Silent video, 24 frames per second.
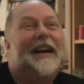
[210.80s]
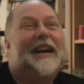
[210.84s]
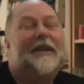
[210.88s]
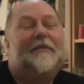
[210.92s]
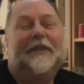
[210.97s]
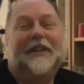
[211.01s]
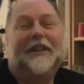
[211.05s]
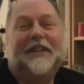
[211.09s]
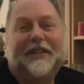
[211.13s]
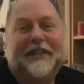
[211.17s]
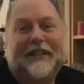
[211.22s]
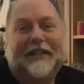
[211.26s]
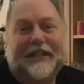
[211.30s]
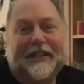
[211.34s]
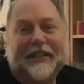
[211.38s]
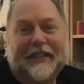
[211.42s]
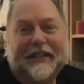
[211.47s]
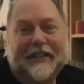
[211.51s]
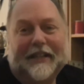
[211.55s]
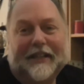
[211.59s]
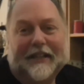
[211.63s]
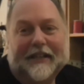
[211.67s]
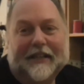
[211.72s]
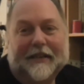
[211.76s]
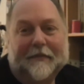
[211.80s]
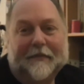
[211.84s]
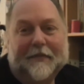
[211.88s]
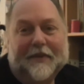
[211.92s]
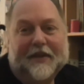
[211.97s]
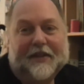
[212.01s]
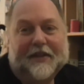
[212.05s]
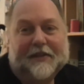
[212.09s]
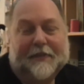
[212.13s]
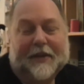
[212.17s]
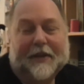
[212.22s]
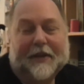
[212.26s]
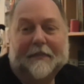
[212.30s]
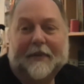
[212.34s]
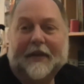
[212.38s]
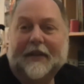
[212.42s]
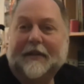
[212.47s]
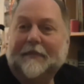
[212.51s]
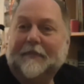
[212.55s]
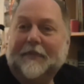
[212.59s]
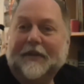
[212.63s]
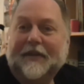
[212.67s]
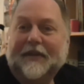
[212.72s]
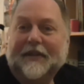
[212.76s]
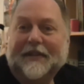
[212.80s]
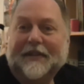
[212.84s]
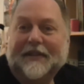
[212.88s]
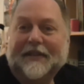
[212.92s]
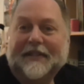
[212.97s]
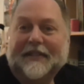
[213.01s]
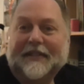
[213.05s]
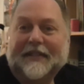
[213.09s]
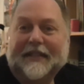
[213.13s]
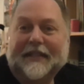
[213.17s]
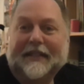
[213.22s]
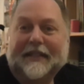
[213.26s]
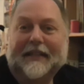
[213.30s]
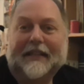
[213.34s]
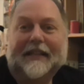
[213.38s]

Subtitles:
which amused me a bit, because